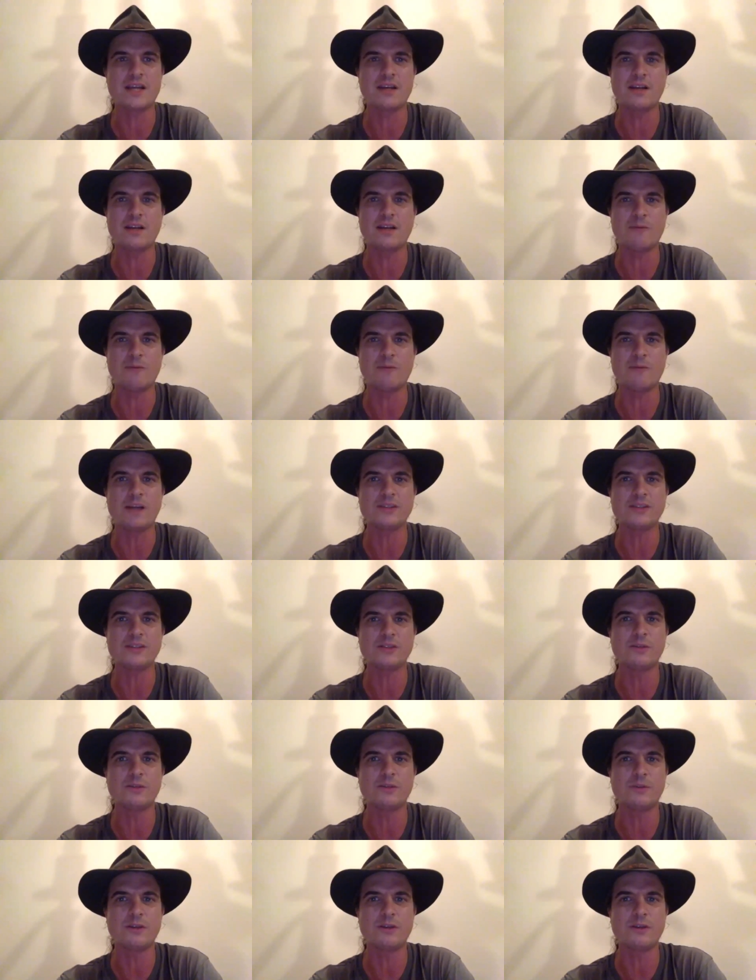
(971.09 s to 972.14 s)
like
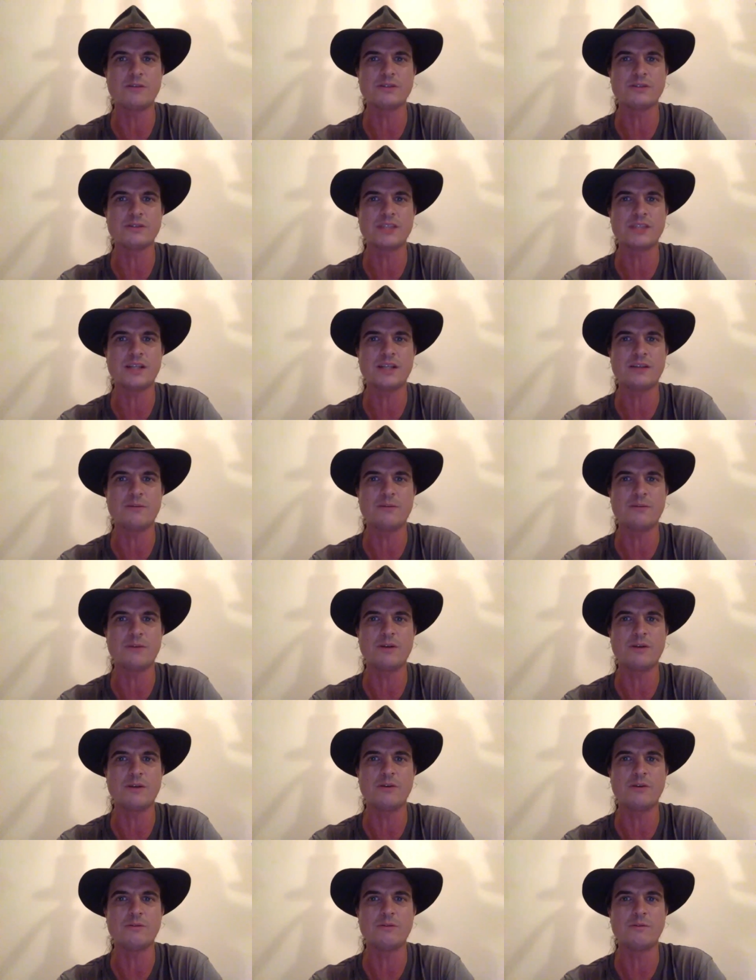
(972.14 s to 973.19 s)
resounded and waste oil burner
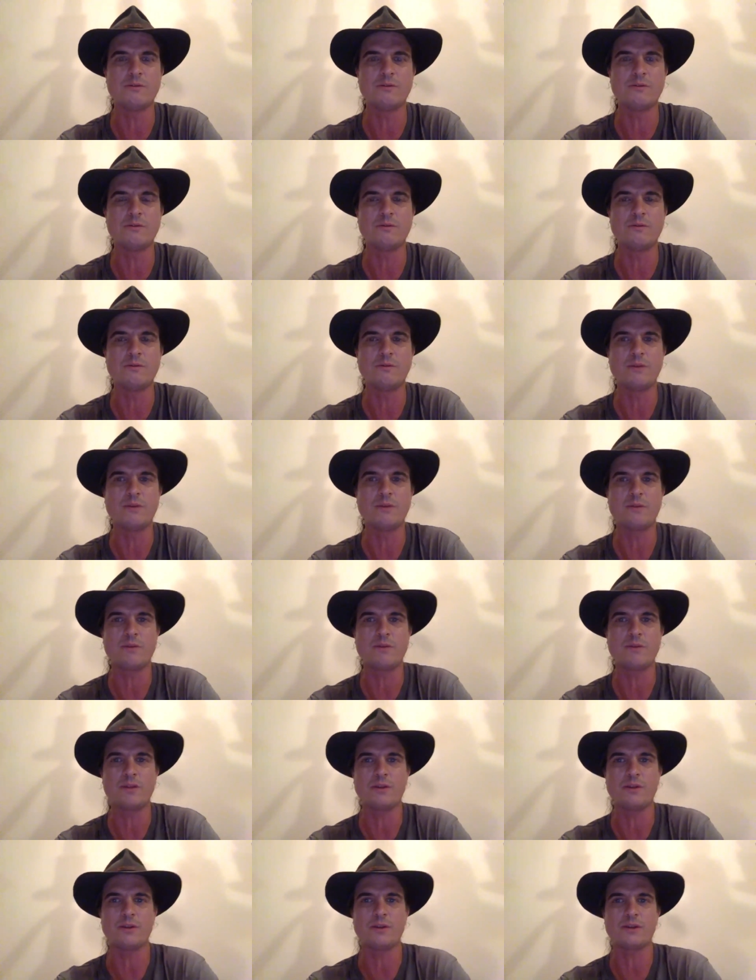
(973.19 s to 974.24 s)
resounded well
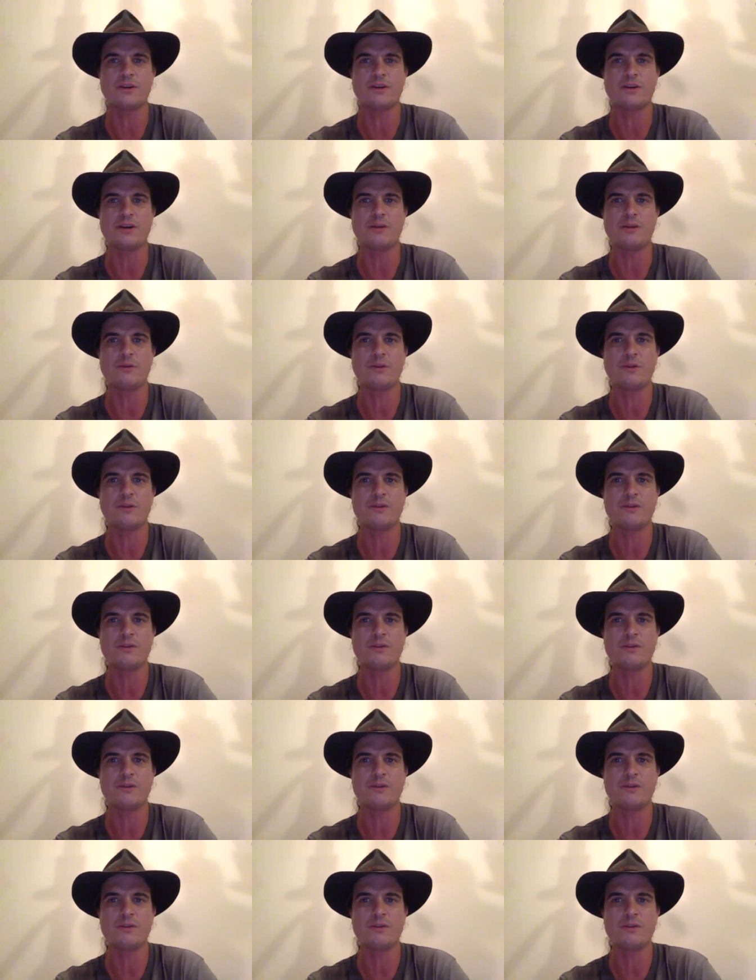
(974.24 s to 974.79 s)
with, with Luke and I.